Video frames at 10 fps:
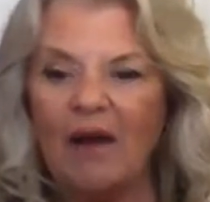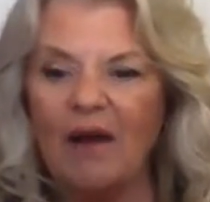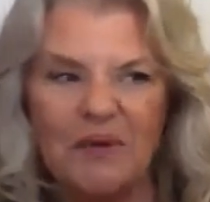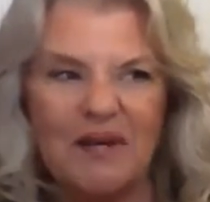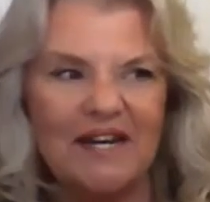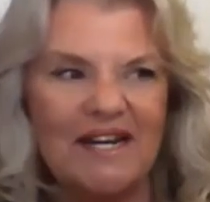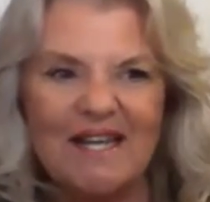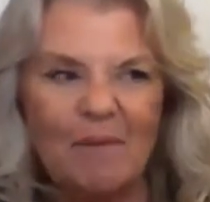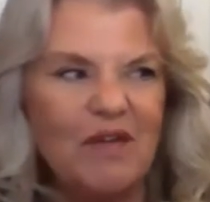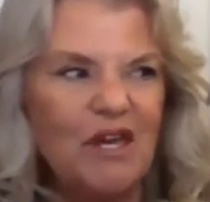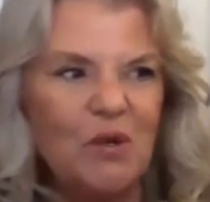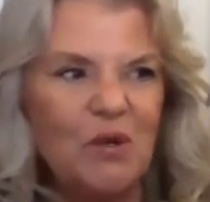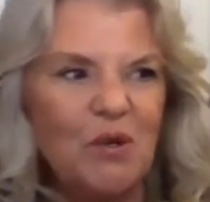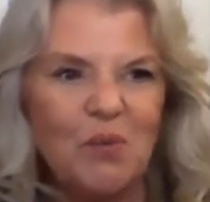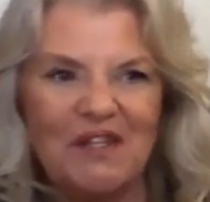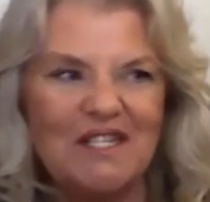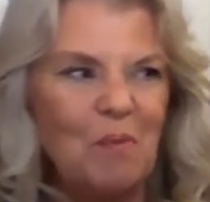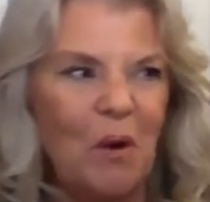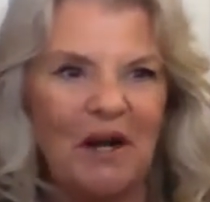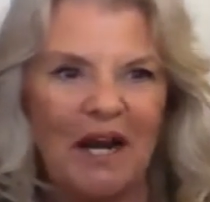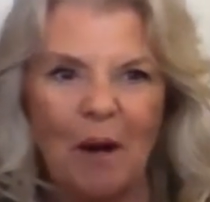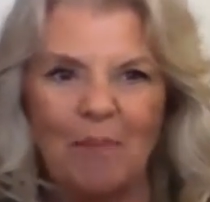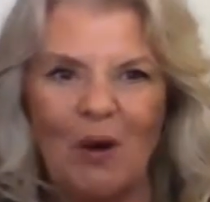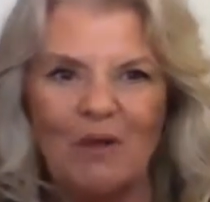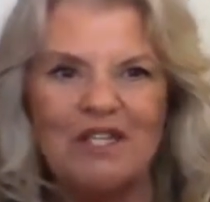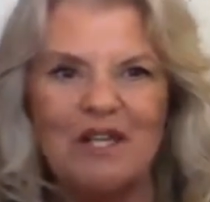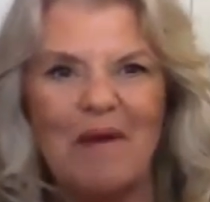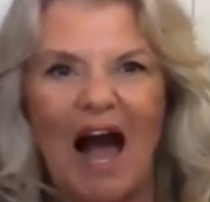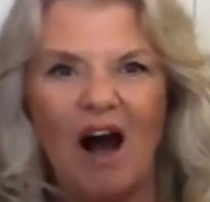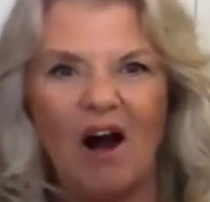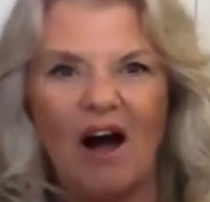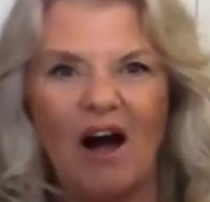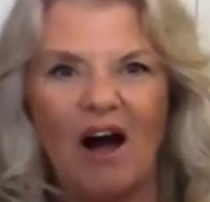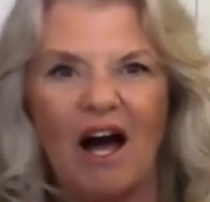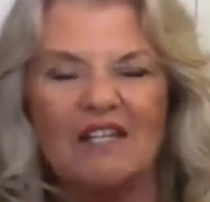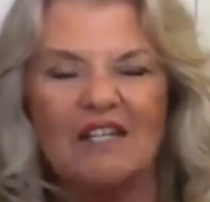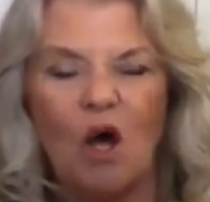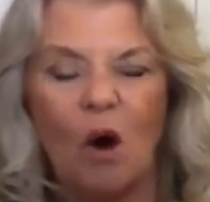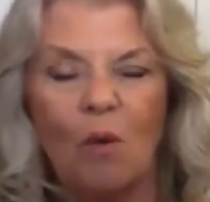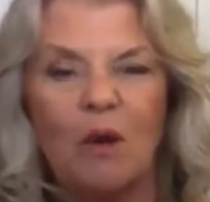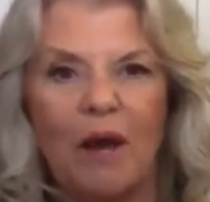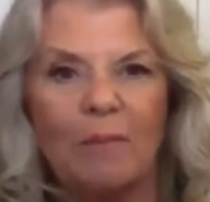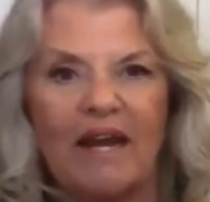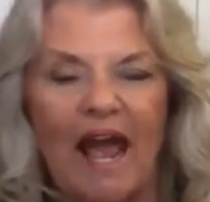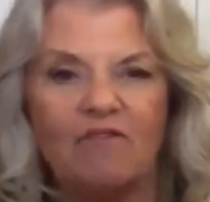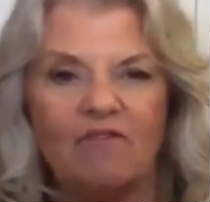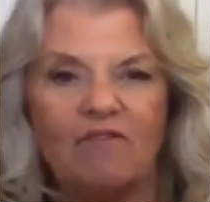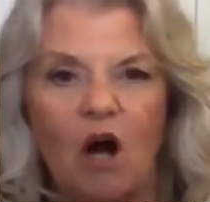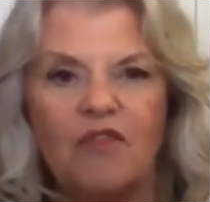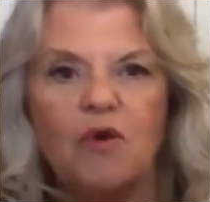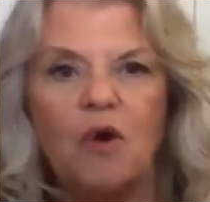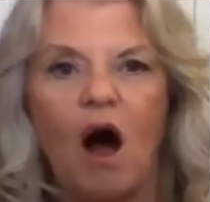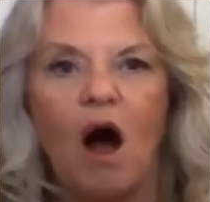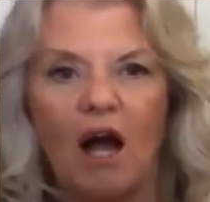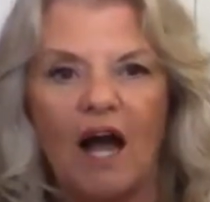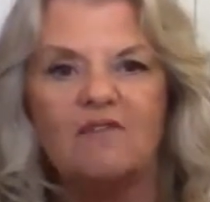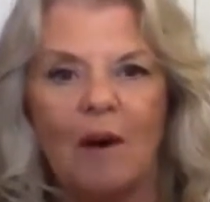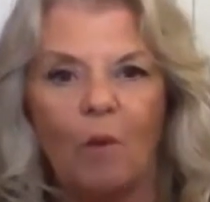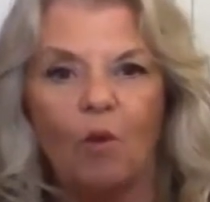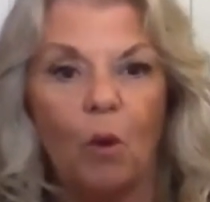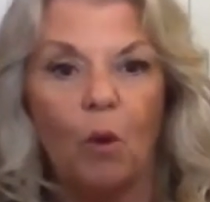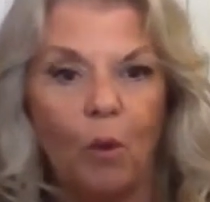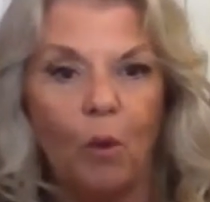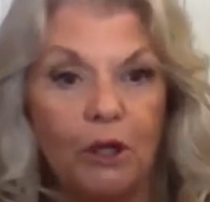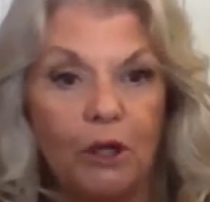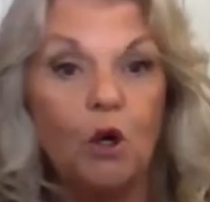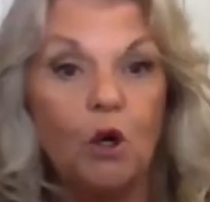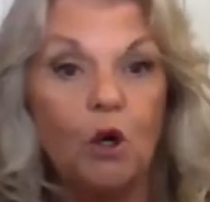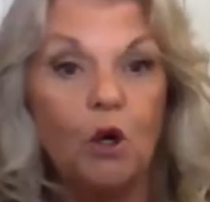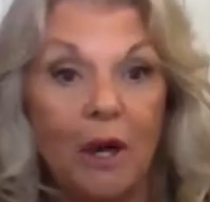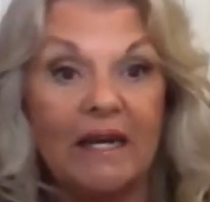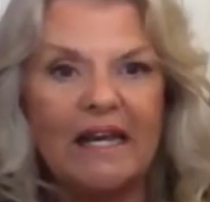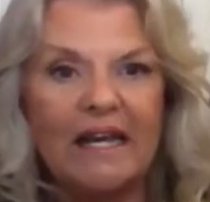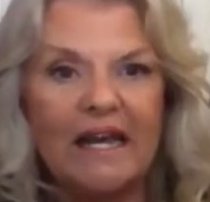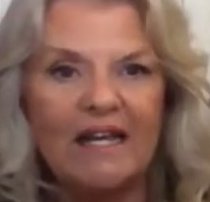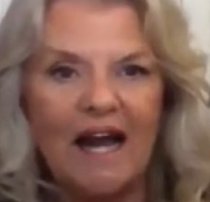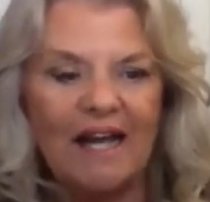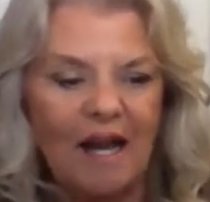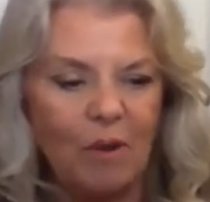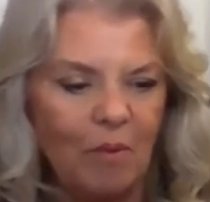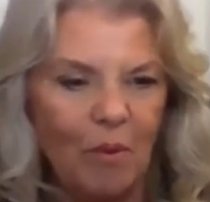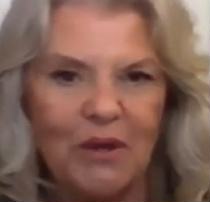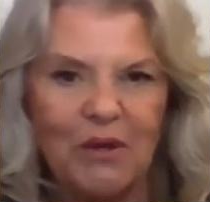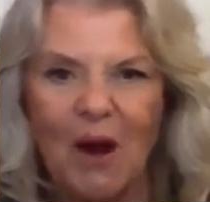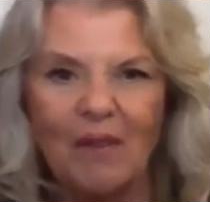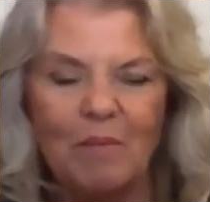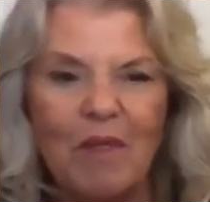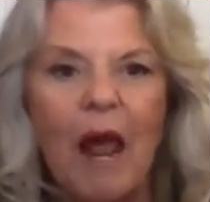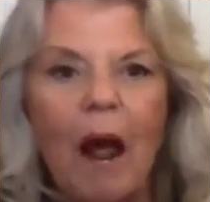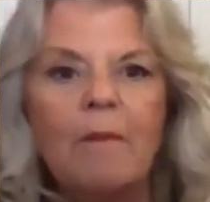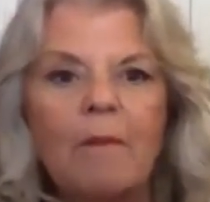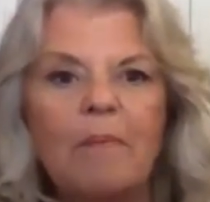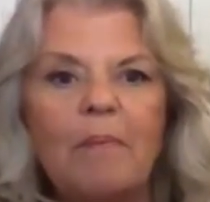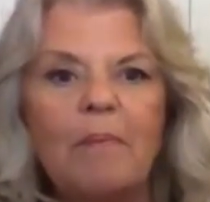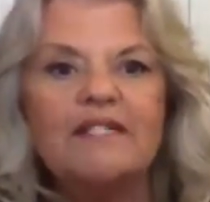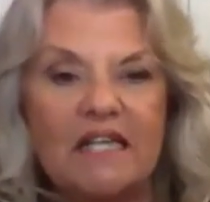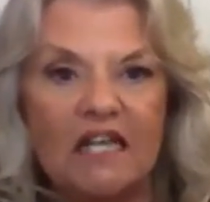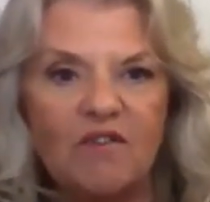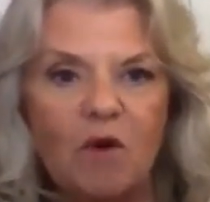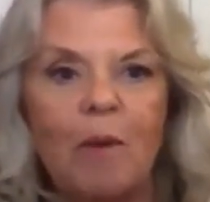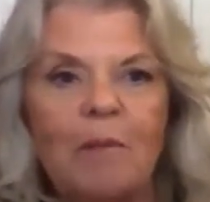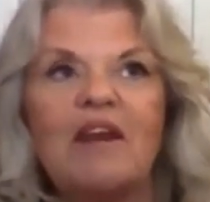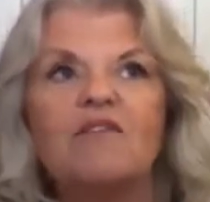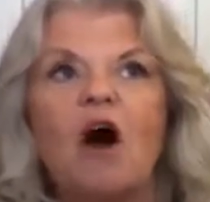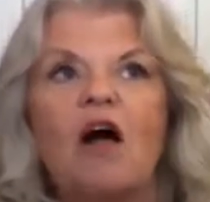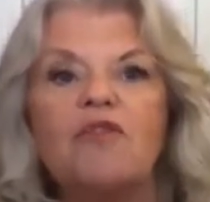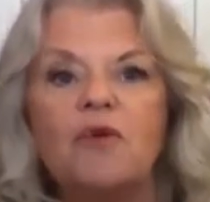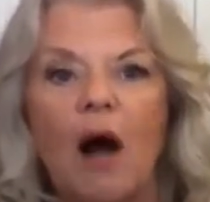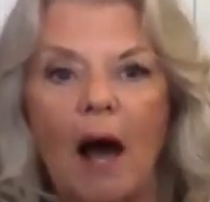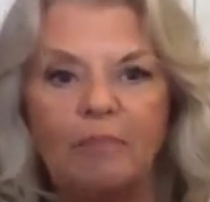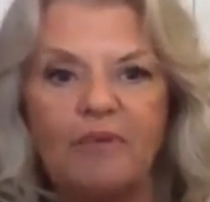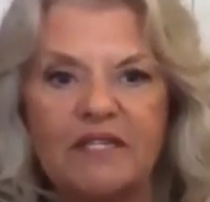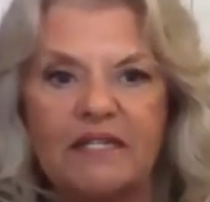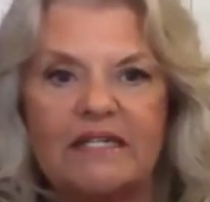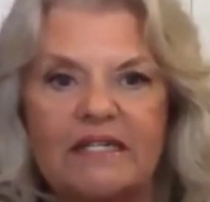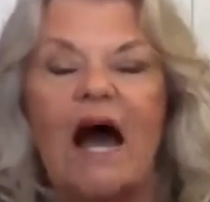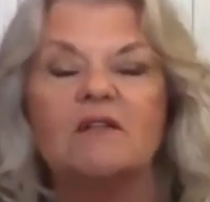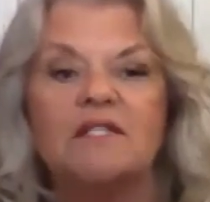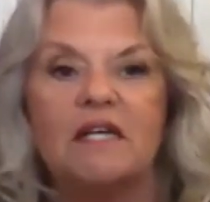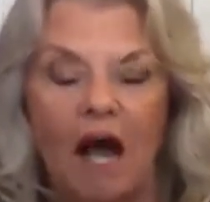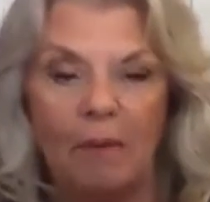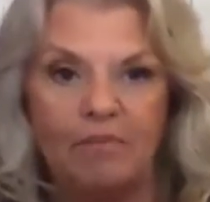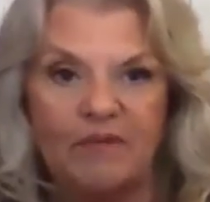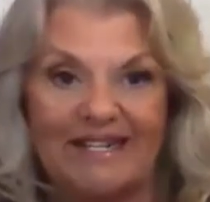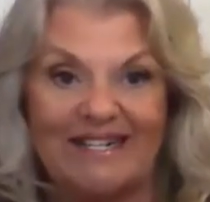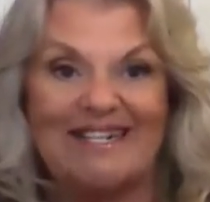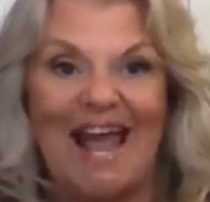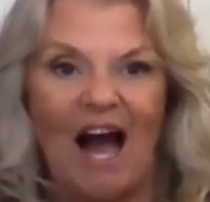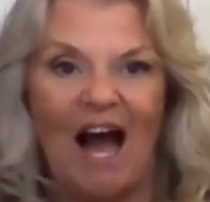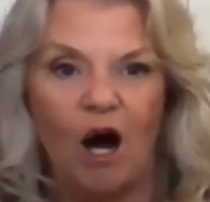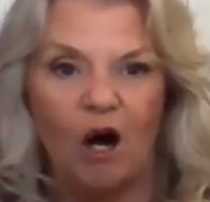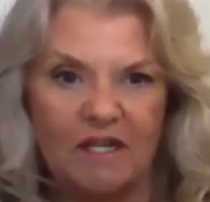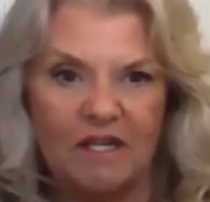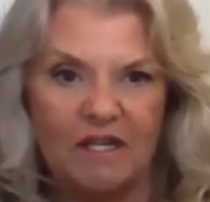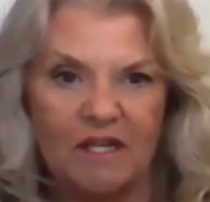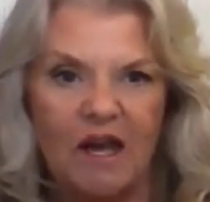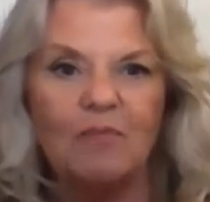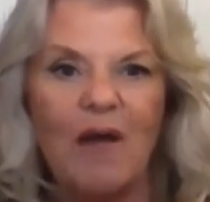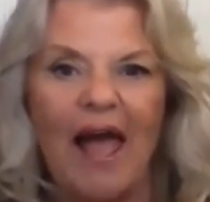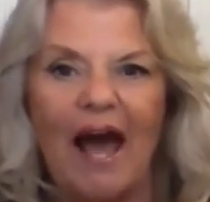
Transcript: I was reading something you wrote this morning, a post about so many women have gone through all kinds of the winner women. I can't remember what you call them, but successful women have gone through ups and downs and ups and downs.